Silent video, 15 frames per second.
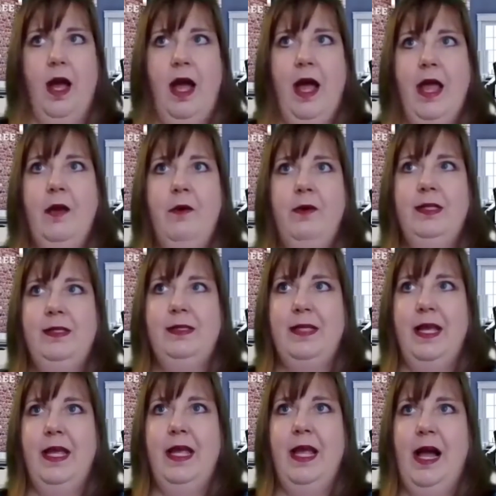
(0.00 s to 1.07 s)
I always
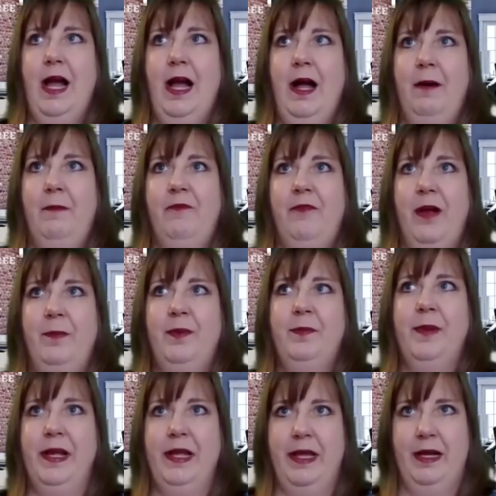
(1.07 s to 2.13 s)
say
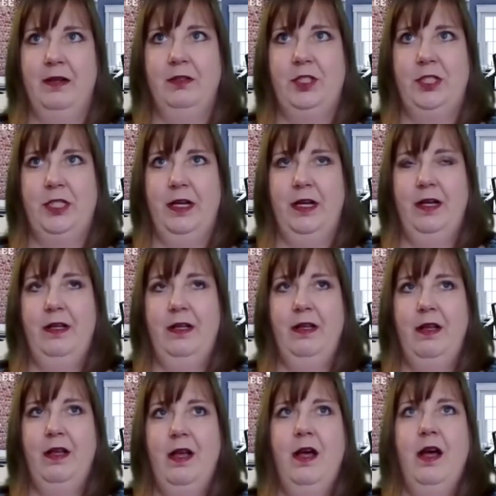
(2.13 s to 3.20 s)
fibromyalgia
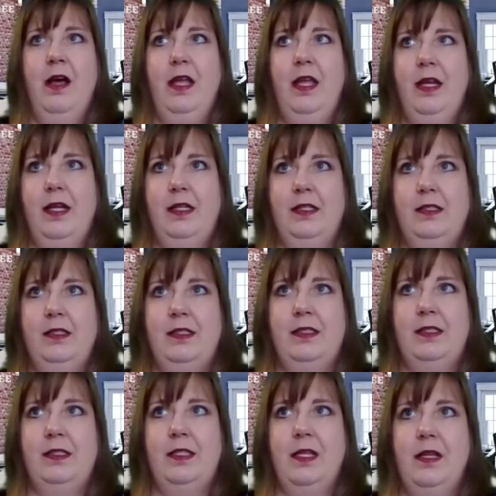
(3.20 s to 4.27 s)

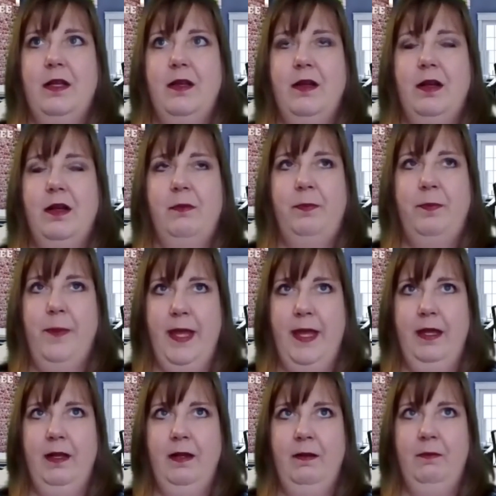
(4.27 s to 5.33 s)
is
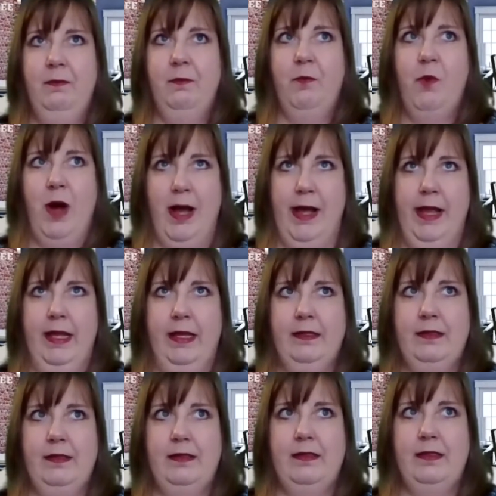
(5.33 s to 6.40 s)
pain
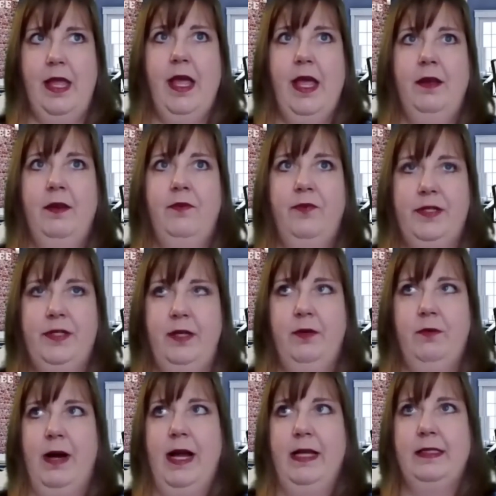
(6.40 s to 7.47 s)
wise and
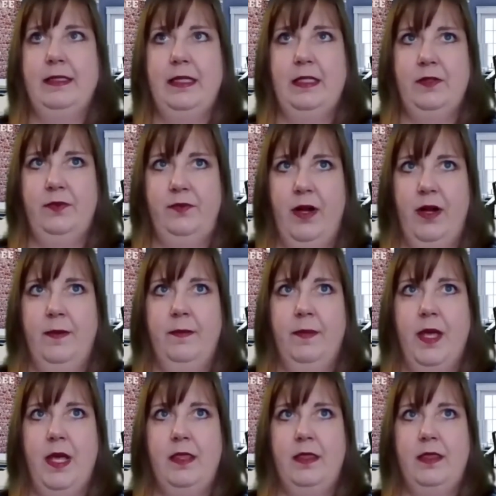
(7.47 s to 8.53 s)
fatigue wise. It's
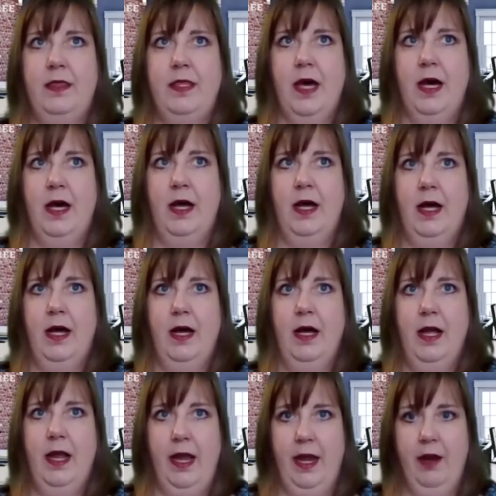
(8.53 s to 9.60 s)
from the
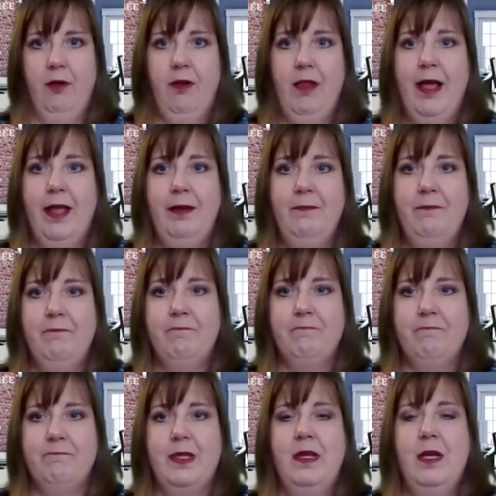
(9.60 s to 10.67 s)
hairline
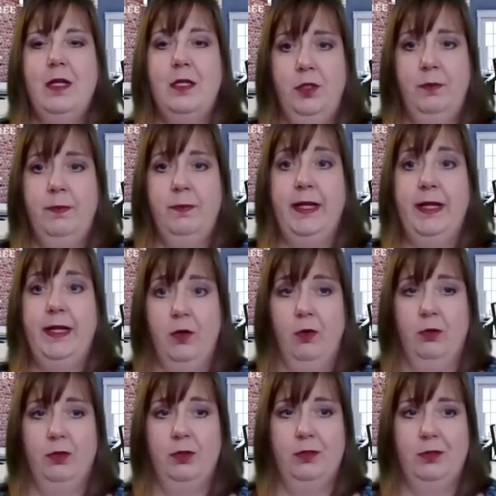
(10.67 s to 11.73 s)
to my
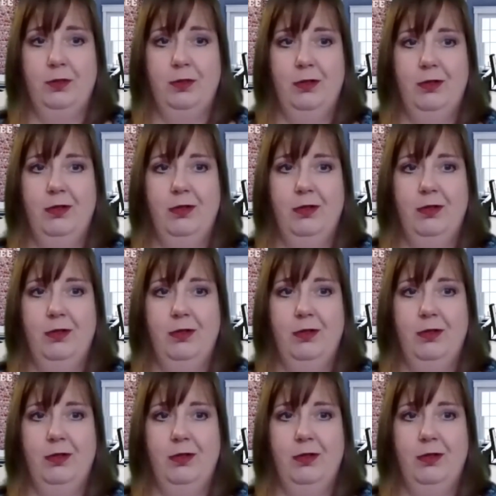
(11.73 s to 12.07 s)
toes.